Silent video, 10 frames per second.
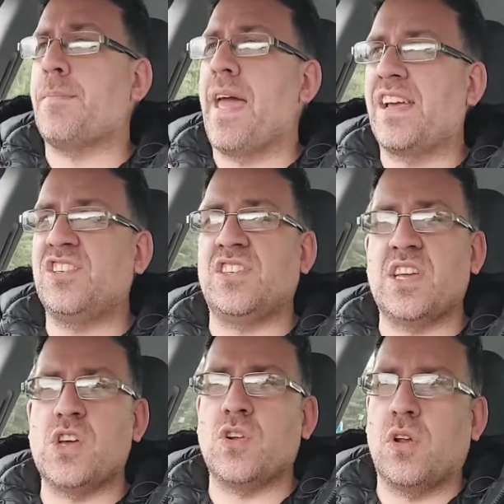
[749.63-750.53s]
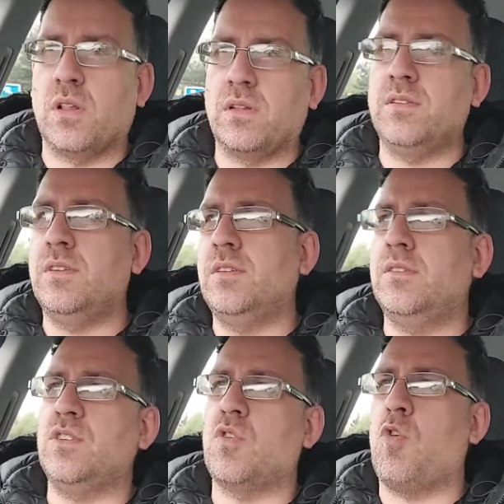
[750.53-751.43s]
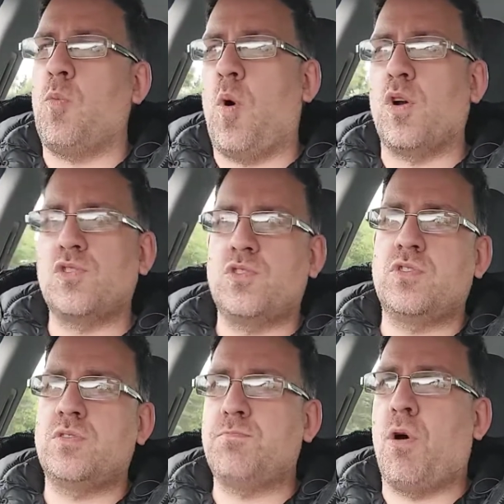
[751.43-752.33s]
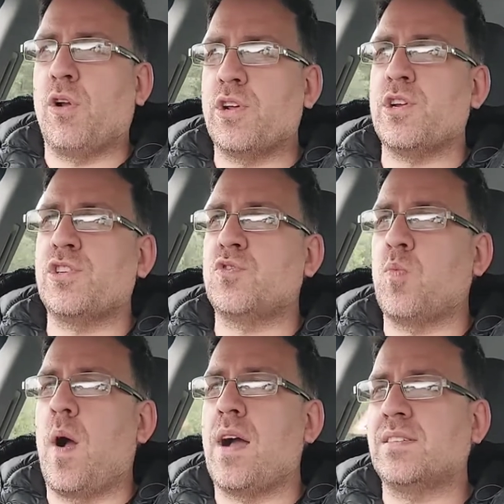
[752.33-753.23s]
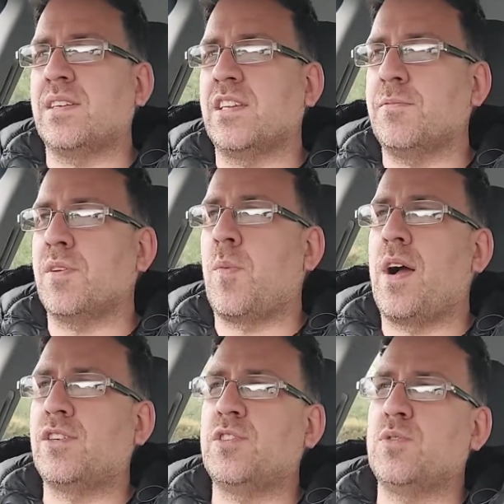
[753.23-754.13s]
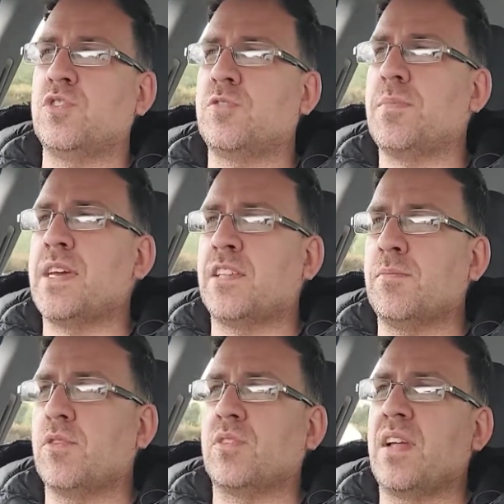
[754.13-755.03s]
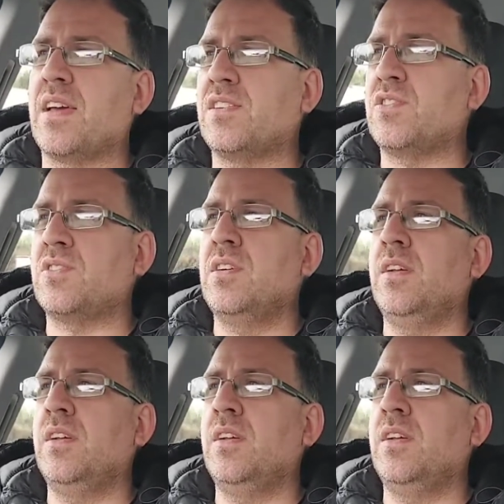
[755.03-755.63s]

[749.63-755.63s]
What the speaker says: external, you know, wash, polish, wax, a little bit of wax, you know, just to make them look nice.